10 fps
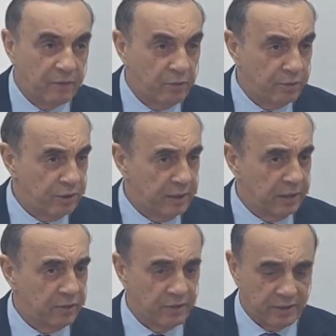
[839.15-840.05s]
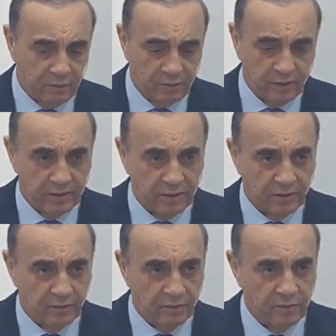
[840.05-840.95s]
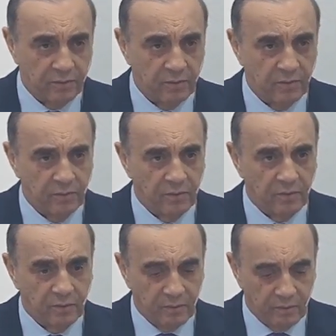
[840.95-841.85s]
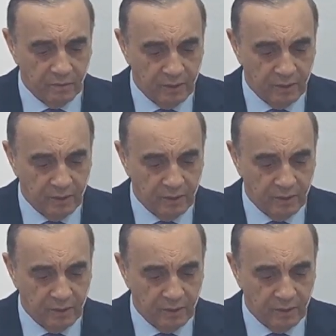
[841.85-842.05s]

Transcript: People attacked the word like nothing was happening.